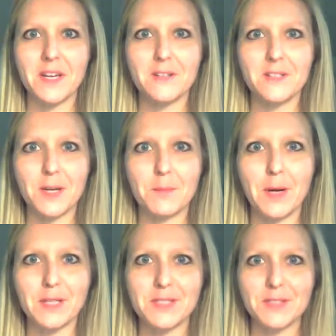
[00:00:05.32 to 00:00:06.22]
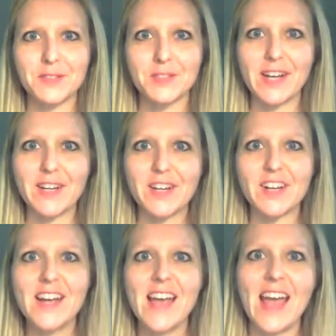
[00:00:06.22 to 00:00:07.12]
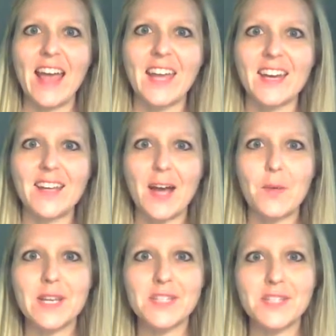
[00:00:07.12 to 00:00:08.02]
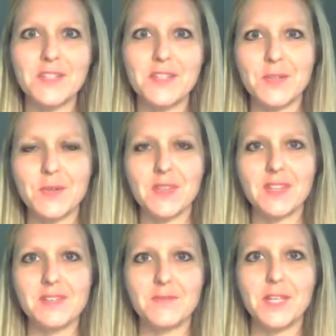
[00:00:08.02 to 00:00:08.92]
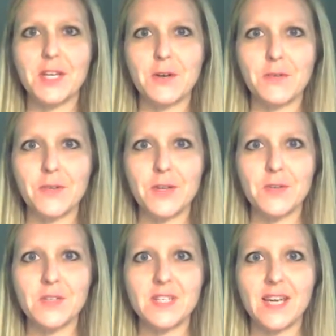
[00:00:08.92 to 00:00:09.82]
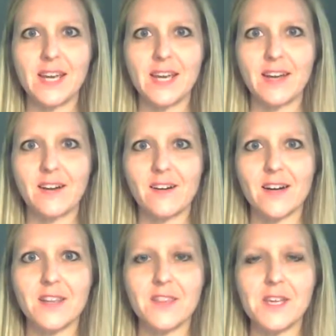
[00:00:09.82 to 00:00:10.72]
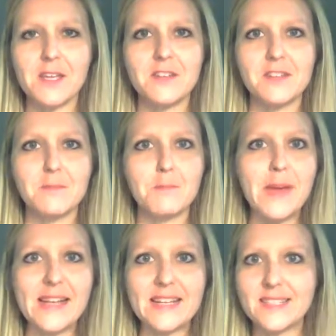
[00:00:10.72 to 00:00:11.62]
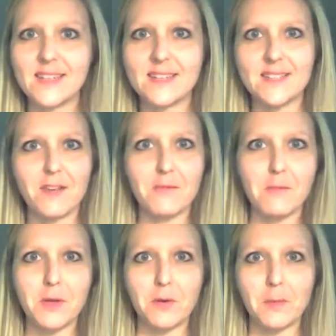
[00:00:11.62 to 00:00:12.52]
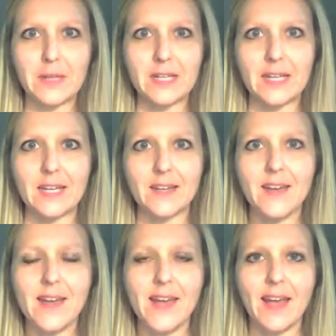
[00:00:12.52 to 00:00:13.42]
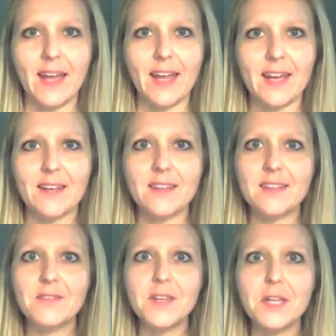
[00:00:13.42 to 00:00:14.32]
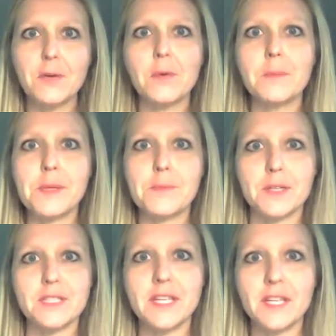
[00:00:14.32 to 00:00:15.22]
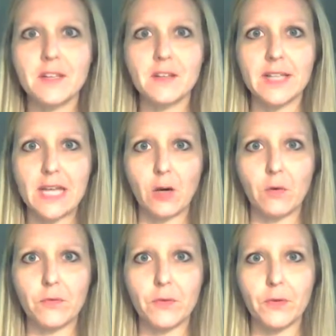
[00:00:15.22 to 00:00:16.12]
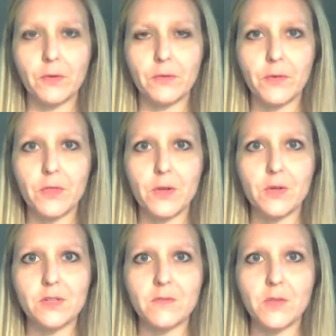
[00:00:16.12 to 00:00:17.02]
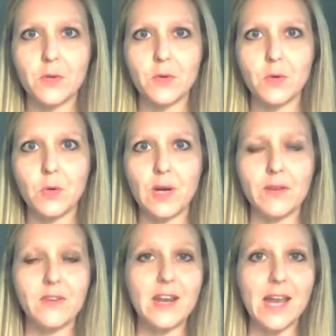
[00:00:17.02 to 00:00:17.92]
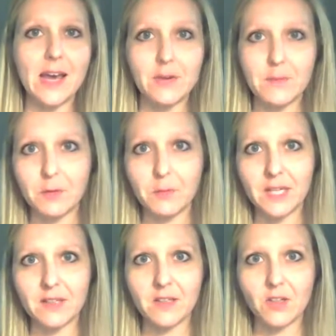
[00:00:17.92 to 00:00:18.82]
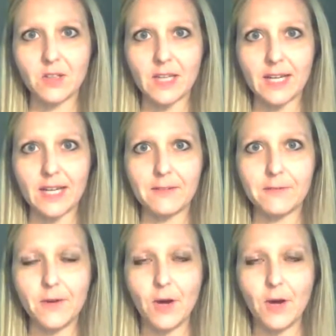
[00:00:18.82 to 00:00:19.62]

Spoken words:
coach and personal trainer, and I wanted to do this video for you today on the just basics of meal planning. And this video will be particularly helpful for those of you who have never meal planned in your life